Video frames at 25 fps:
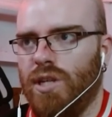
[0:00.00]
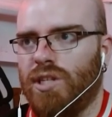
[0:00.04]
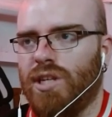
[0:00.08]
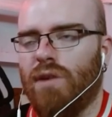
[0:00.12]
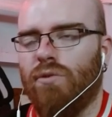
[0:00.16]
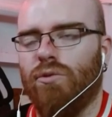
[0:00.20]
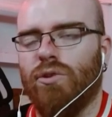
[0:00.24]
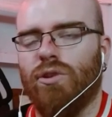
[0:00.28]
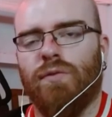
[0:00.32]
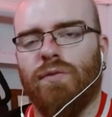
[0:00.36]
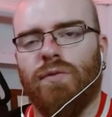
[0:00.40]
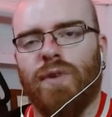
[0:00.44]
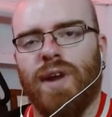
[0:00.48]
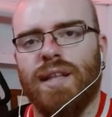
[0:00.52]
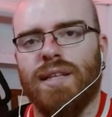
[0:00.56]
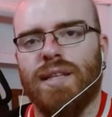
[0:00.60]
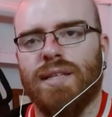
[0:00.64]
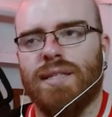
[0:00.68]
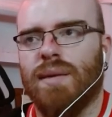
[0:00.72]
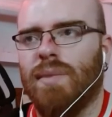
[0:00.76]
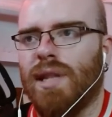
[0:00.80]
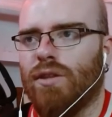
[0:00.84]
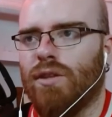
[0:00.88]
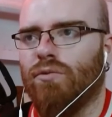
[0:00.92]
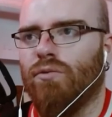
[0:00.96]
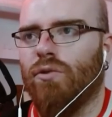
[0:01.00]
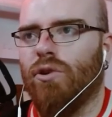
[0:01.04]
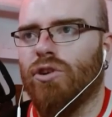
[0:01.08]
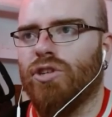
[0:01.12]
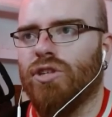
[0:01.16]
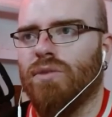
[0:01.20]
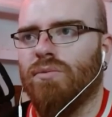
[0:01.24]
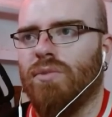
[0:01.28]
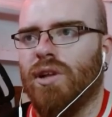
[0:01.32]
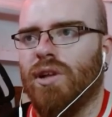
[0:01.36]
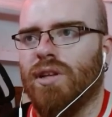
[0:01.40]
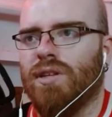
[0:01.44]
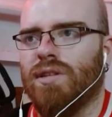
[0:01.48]
Share with your friends, you might like to
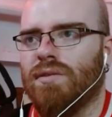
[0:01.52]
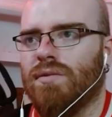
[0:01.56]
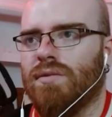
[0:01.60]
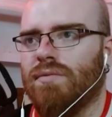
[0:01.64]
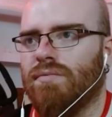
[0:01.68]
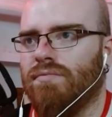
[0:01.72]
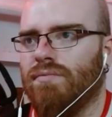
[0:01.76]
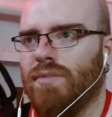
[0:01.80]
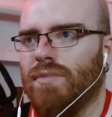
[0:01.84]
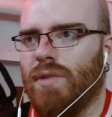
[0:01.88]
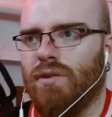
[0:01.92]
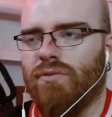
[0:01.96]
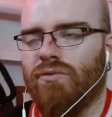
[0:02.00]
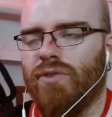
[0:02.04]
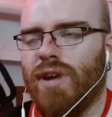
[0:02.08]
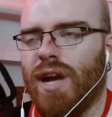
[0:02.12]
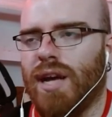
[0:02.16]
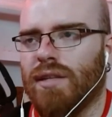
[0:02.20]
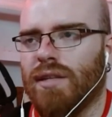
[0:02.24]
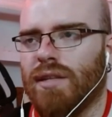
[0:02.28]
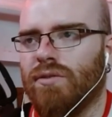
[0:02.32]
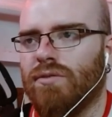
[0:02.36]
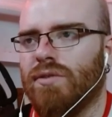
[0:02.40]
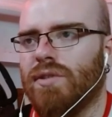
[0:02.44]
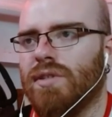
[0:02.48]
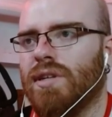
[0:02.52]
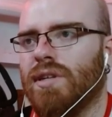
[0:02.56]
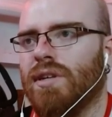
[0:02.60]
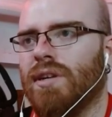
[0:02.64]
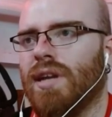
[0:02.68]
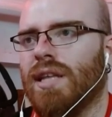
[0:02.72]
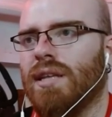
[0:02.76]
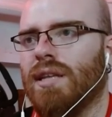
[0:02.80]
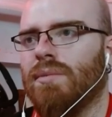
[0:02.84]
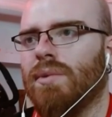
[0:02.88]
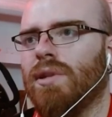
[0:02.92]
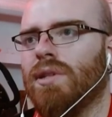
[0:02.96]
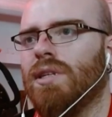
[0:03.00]
watch them as reacting to this
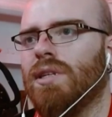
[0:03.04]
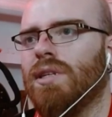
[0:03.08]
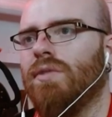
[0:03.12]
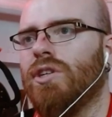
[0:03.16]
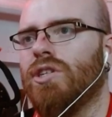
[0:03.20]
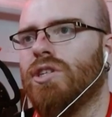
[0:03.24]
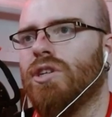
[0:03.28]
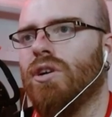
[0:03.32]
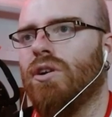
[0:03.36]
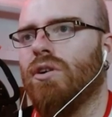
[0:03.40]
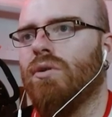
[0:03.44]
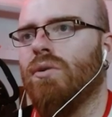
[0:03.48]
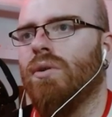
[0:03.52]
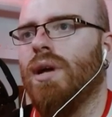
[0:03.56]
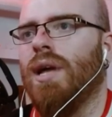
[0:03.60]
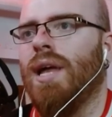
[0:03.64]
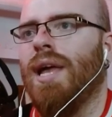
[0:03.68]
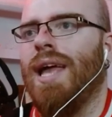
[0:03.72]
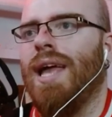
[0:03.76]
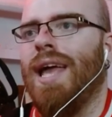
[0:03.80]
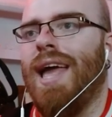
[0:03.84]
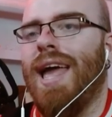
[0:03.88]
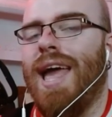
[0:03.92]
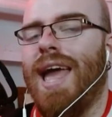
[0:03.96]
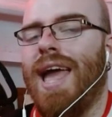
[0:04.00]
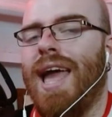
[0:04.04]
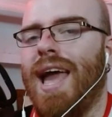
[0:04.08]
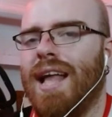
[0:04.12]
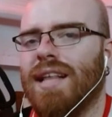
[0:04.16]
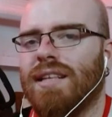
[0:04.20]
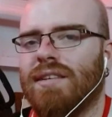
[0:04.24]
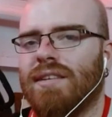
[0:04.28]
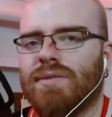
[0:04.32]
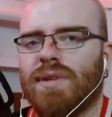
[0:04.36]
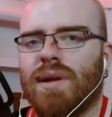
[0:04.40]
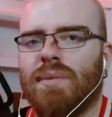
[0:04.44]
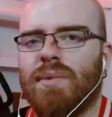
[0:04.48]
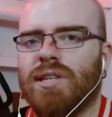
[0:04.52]
incredible TV show,
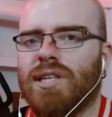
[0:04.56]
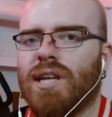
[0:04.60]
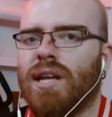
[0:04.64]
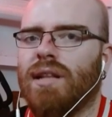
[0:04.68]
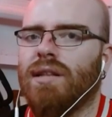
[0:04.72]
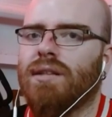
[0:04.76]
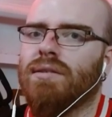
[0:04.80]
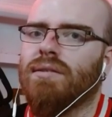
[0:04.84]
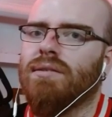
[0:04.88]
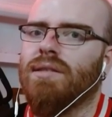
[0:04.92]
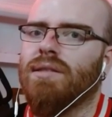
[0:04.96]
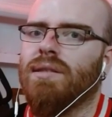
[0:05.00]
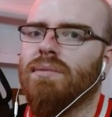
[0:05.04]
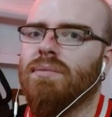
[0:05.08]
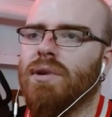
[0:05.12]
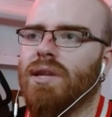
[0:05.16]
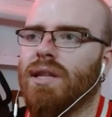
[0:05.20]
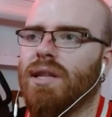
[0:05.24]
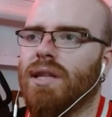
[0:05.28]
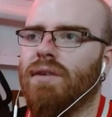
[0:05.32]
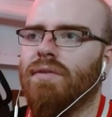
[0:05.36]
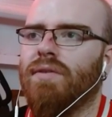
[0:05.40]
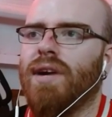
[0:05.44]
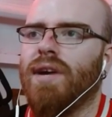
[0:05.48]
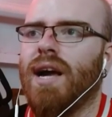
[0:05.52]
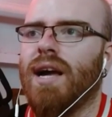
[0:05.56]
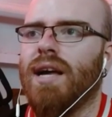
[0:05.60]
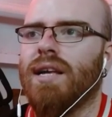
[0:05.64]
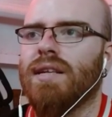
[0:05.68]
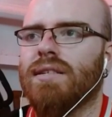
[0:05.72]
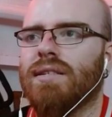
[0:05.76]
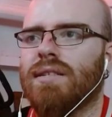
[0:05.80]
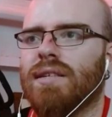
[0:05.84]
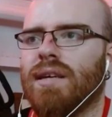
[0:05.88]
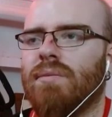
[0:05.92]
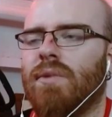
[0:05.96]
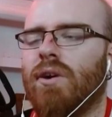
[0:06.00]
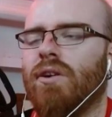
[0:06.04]
and subscribe my channel. Give me love,
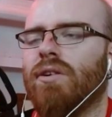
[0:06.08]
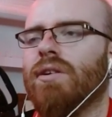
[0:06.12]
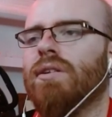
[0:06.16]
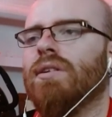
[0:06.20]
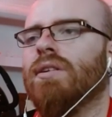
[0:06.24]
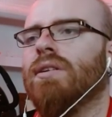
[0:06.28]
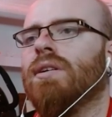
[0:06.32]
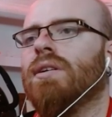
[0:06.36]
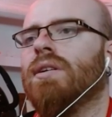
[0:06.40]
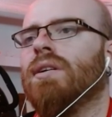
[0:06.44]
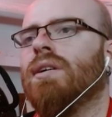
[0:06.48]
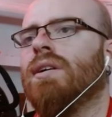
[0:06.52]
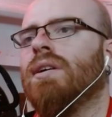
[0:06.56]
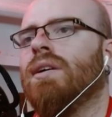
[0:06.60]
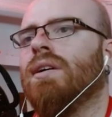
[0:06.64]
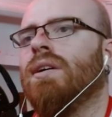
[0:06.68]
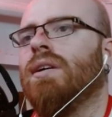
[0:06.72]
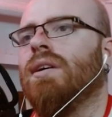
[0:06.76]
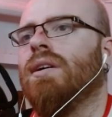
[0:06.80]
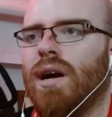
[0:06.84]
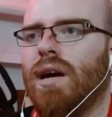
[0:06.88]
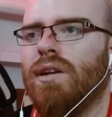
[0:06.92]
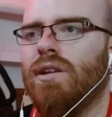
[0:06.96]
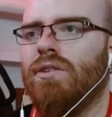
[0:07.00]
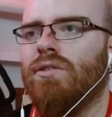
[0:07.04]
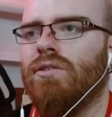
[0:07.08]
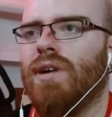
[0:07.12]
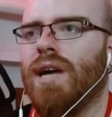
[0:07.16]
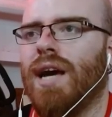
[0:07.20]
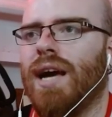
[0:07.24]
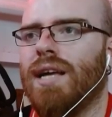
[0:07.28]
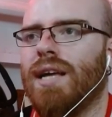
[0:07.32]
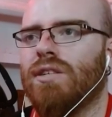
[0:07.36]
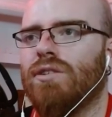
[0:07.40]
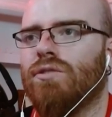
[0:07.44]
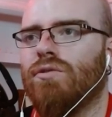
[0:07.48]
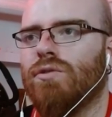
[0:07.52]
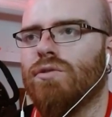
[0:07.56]
guys, come on. I need you
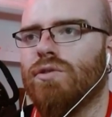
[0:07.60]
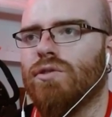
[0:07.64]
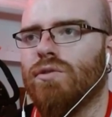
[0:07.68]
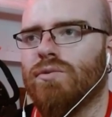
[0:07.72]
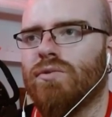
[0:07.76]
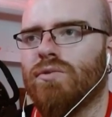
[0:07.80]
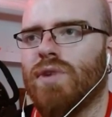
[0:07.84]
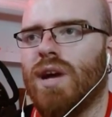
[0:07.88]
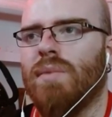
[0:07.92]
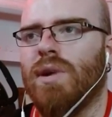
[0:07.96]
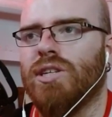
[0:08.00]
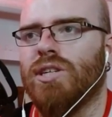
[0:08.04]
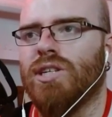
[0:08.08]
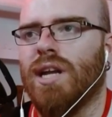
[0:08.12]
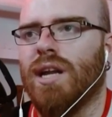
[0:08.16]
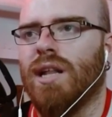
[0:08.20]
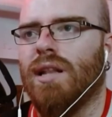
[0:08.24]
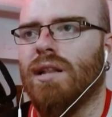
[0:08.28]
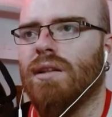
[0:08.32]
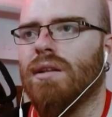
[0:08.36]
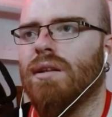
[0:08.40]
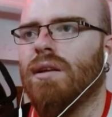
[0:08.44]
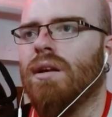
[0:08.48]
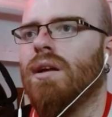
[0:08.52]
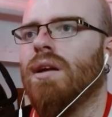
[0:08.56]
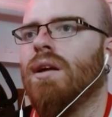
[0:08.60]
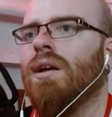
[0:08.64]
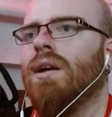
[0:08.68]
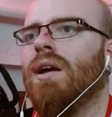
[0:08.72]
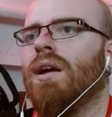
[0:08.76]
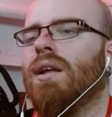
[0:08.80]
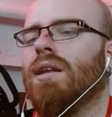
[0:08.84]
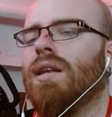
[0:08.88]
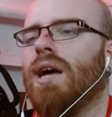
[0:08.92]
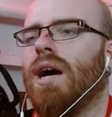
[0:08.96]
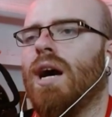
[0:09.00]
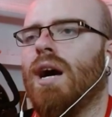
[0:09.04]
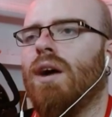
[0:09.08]
guys to subscribe my channel.
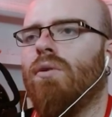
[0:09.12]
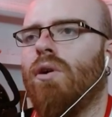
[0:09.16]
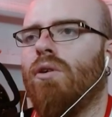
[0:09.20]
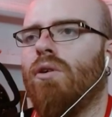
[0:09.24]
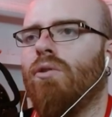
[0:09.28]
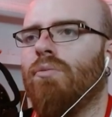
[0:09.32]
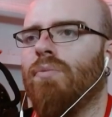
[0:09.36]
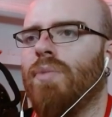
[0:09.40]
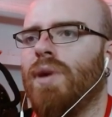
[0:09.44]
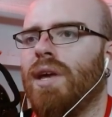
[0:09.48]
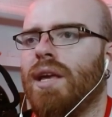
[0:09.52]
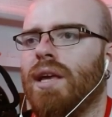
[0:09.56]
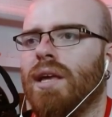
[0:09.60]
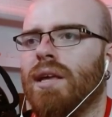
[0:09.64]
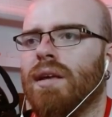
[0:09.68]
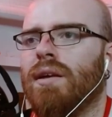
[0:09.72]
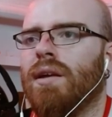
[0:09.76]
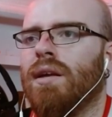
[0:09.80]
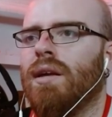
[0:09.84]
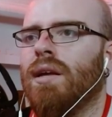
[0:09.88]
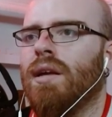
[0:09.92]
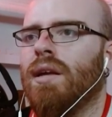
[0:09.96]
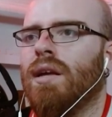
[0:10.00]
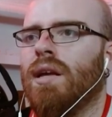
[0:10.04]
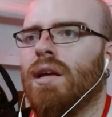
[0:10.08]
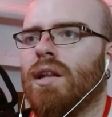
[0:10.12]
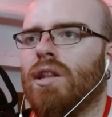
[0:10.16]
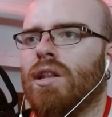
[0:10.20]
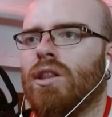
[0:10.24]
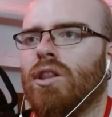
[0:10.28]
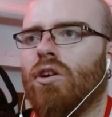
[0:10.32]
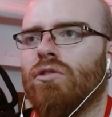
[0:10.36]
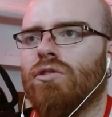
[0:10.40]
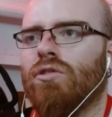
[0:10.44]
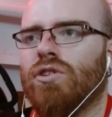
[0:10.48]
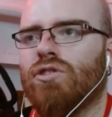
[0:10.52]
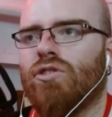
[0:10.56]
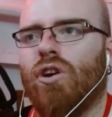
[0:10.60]
Now I'll be
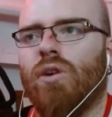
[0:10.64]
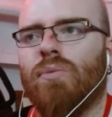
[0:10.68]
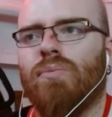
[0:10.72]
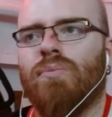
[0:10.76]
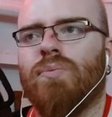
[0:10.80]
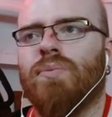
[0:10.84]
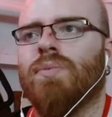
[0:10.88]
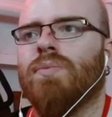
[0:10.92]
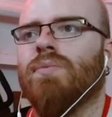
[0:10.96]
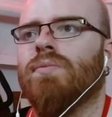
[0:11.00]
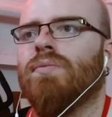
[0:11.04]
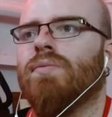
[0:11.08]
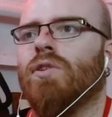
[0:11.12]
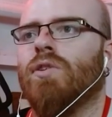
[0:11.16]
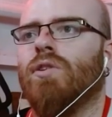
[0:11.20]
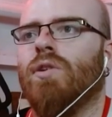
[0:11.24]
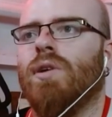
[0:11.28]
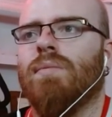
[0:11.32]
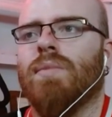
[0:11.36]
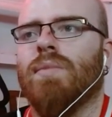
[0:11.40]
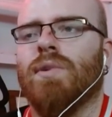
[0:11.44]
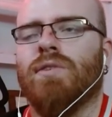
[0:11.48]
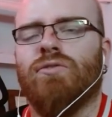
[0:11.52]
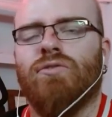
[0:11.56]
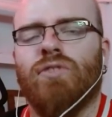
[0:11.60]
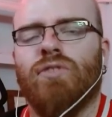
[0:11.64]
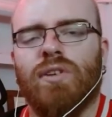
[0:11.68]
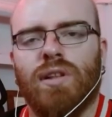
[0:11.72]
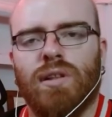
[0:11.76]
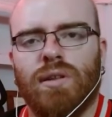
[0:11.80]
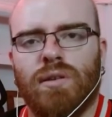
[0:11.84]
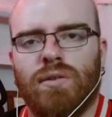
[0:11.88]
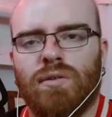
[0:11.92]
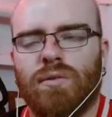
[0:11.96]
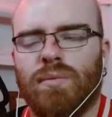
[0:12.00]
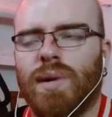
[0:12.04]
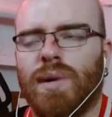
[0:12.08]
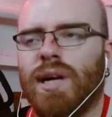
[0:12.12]
non-stop doing
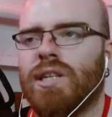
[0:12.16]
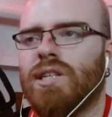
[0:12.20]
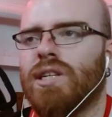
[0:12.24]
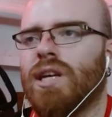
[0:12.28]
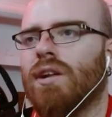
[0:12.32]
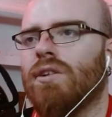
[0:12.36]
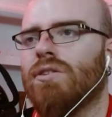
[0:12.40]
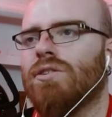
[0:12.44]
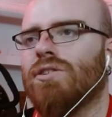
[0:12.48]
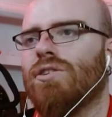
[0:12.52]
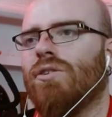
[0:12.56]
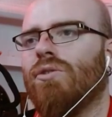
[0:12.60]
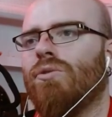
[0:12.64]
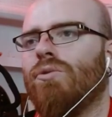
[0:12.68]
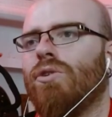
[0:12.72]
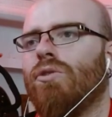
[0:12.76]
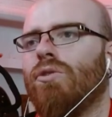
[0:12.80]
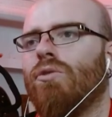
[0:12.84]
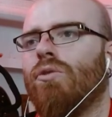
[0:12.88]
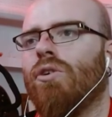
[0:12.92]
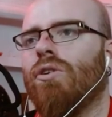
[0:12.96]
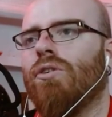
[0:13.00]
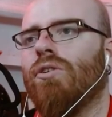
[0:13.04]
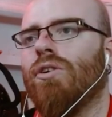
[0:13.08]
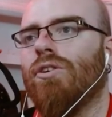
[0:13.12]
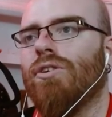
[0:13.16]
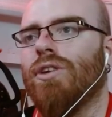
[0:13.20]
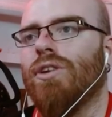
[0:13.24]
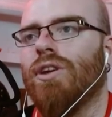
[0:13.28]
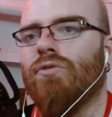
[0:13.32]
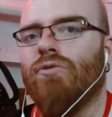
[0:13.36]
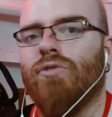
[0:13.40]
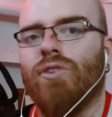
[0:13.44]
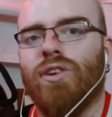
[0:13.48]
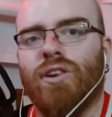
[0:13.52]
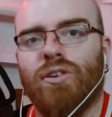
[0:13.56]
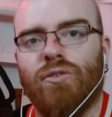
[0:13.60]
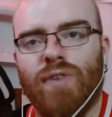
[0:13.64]
material to my channel, so you won't
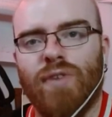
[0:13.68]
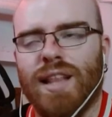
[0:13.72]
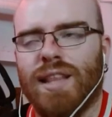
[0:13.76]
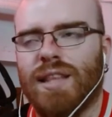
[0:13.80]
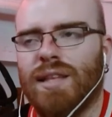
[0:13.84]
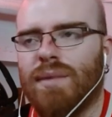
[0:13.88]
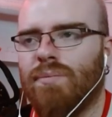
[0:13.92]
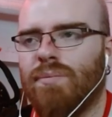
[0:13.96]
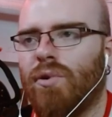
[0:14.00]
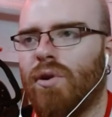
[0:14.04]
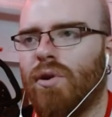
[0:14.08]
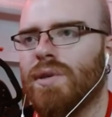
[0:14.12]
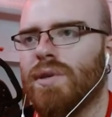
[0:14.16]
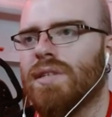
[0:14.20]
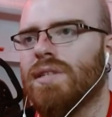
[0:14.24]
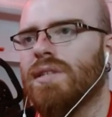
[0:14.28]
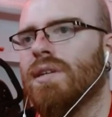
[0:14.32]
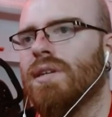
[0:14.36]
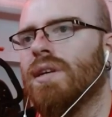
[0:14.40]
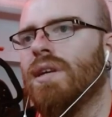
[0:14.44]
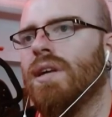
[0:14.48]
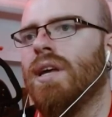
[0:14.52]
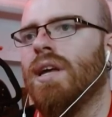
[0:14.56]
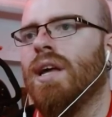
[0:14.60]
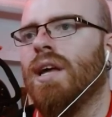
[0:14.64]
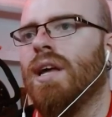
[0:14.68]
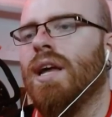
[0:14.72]
gonna regret, I promise.